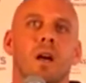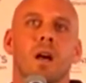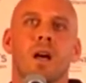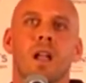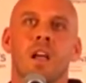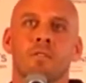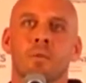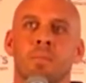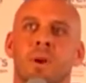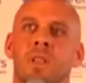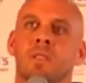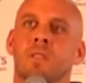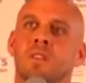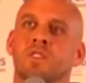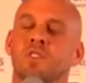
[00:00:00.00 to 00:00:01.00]
and
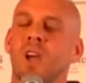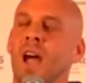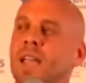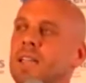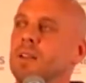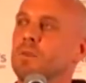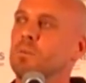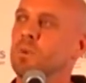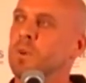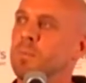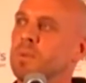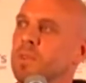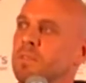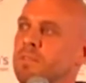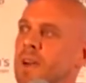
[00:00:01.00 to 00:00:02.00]
everybody, the giant
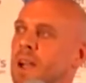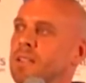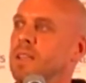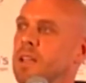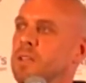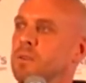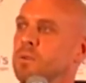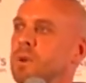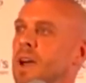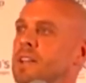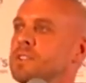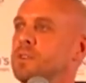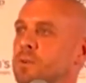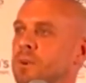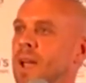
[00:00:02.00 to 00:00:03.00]
ripple effect that you
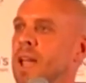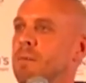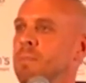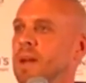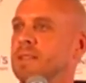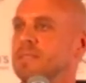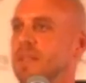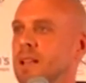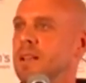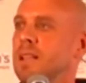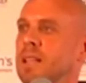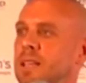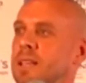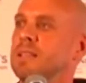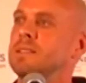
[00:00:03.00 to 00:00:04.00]
guys create by
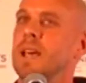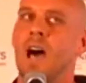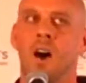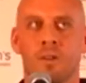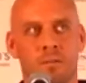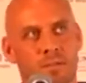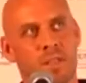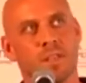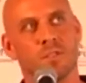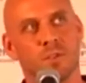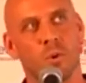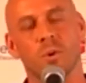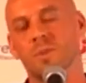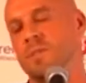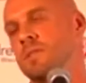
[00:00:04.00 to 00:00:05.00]
sending kids out of these
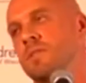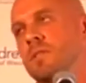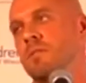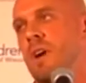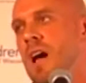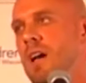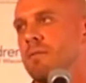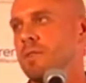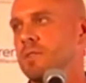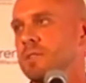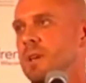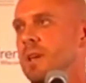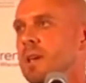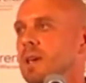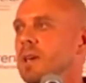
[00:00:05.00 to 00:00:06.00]
doors as
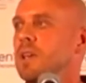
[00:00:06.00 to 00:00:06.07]
survivors